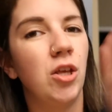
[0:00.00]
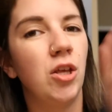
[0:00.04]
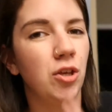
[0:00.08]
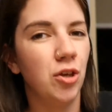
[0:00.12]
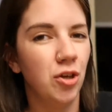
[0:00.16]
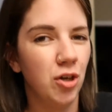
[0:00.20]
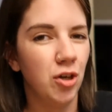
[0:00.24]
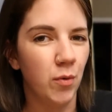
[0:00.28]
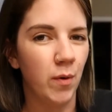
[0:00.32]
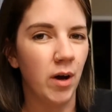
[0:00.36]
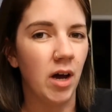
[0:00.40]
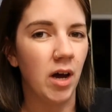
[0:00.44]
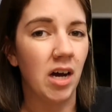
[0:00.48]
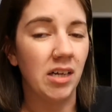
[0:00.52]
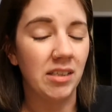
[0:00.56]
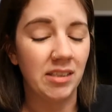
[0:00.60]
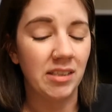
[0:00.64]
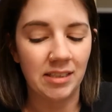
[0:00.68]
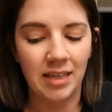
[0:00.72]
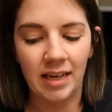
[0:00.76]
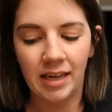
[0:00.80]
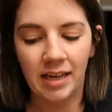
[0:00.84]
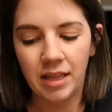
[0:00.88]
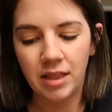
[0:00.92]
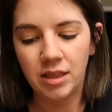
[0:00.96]
You know what, on
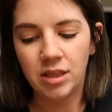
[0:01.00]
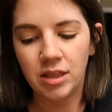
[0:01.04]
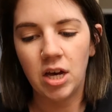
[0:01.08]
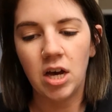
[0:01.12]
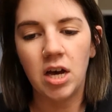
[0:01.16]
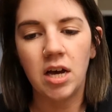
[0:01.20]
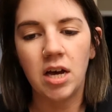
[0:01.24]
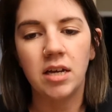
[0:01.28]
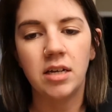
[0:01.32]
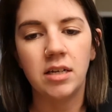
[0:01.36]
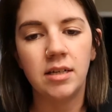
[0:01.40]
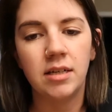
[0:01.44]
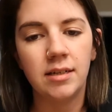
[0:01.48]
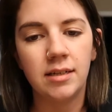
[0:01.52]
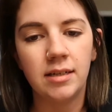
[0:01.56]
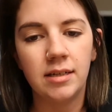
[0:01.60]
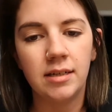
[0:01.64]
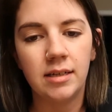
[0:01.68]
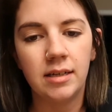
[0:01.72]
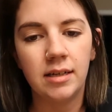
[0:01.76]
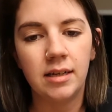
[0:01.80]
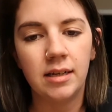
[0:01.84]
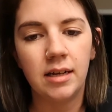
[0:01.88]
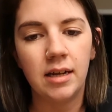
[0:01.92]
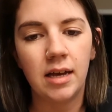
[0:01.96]
second thought,
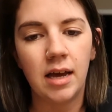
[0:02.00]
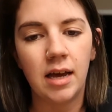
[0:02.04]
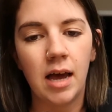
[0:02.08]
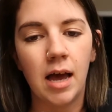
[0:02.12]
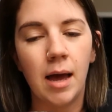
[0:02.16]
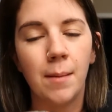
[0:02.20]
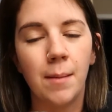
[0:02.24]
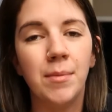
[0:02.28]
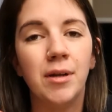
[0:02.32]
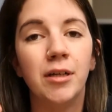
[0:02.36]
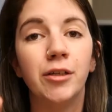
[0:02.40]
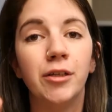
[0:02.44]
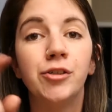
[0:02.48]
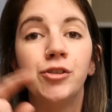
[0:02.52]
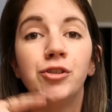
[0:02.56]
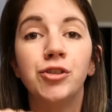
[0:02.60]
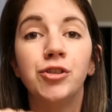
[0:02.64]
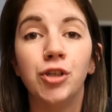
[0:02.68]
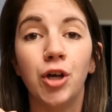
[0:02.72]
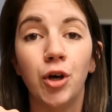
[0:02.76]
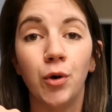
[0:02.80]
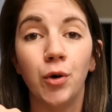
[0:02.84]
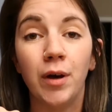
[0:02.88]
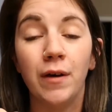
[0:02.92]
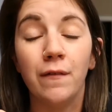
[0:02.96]
I'm gonna
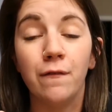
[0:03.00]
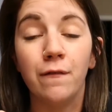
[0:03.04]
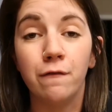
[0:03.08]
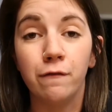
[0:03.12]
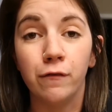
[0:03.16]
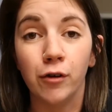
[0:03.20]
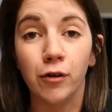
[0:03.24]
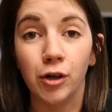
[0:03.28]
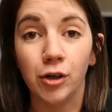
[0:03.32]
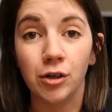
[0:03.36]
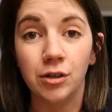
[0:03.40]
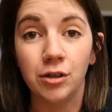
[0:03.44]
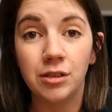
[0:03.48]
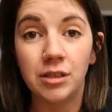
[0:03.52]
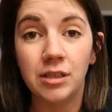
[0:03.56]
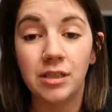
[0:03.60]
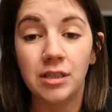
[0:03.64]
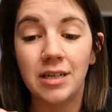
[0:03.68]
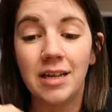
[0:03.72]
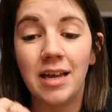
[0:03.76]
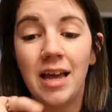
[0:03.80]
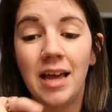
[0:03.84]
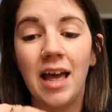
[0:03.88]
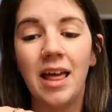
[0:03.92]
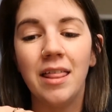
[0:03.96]
sew it first
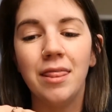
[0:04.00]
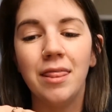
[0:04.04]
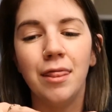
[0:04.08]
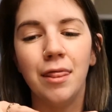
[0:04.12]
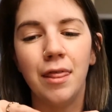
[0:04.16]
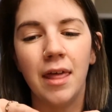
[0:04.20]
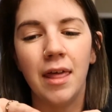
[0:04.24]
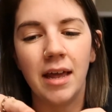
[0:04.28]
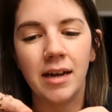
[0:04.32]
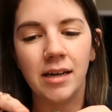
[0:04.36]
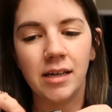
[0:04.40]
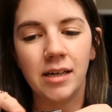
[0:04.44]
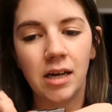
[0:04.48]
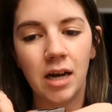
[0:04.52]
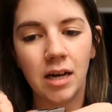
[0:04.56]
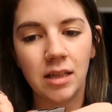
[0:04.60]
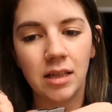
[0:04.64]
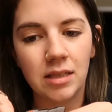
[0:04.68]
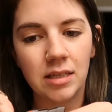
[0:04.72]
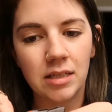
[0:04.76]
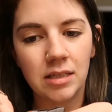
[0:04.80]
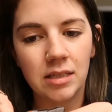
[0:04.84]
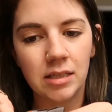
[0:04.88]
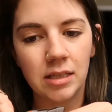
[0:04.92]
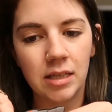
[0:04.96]
and then cut
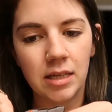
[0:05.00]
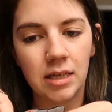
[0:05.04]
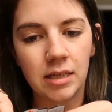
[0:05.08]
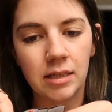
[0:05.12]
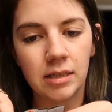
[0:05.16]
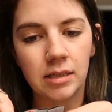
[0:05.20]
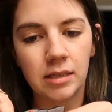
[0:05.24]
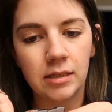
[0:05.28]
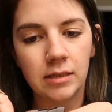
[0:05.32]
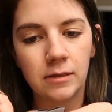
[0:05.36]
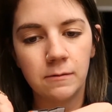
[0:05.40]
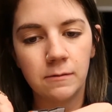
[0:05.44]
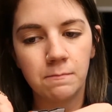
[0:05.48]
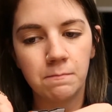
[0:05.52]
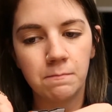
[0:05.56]
the slits.